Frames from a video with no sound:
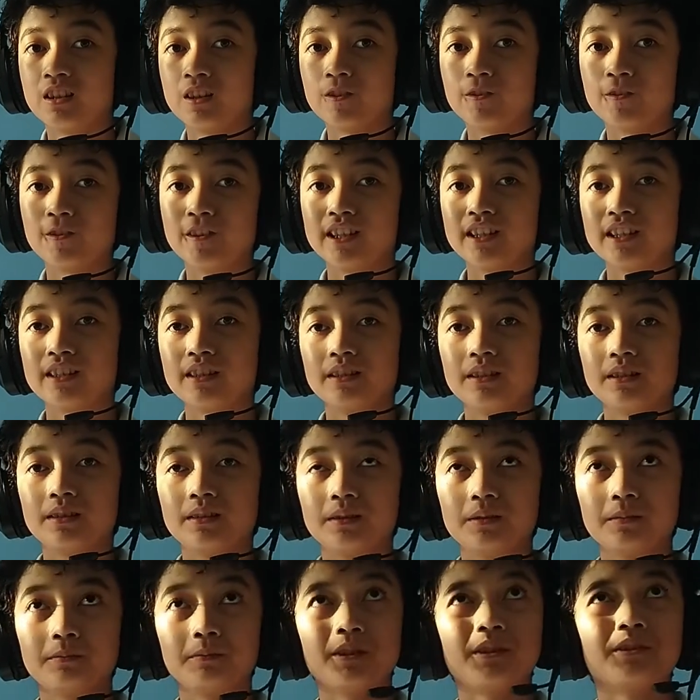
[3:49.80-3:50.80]
Well,
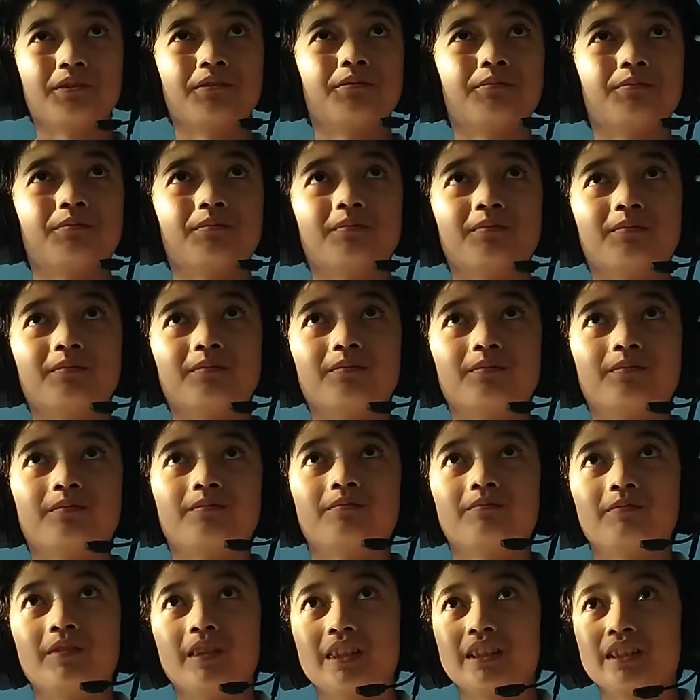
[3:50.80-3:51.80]
but
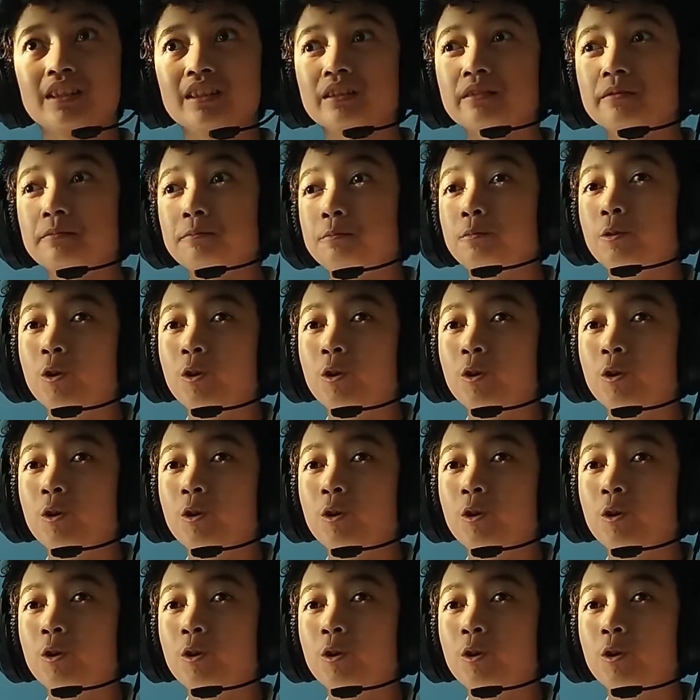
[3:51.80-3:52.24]
isn't the